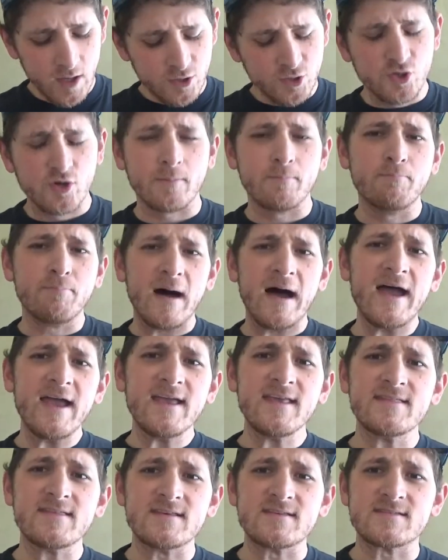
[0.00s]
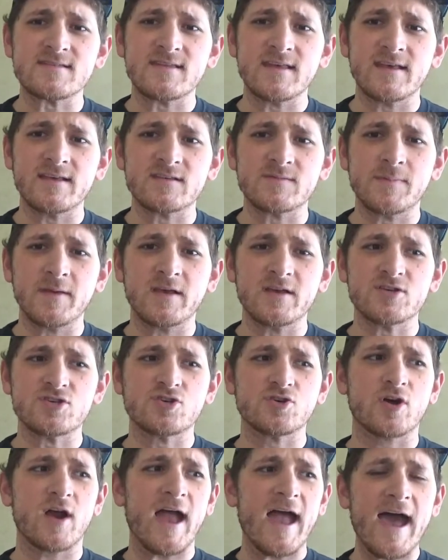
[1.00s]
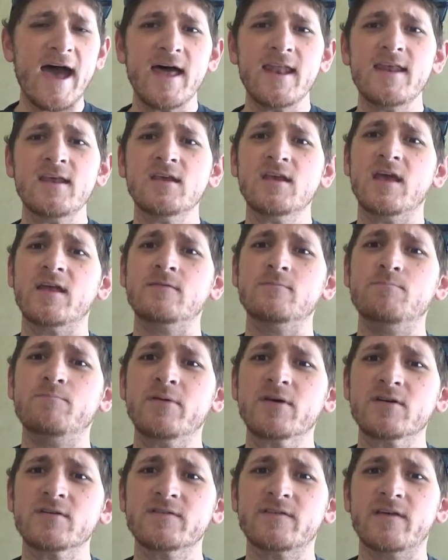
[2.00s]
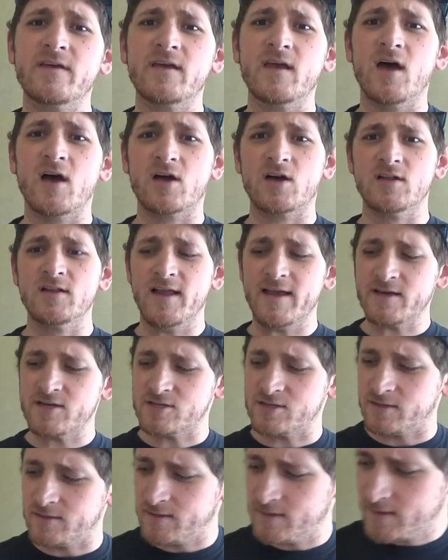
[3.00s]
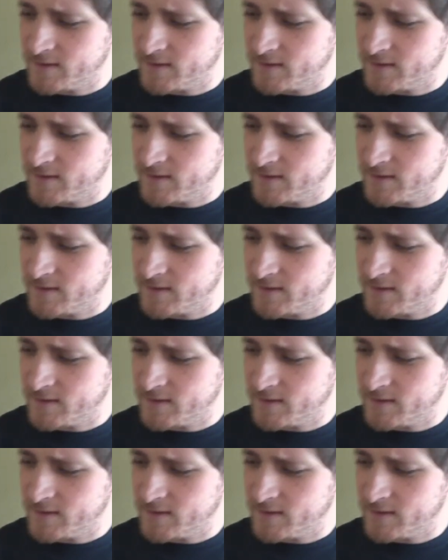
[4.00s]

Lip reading: You're buying these things because you're adding and building a collection.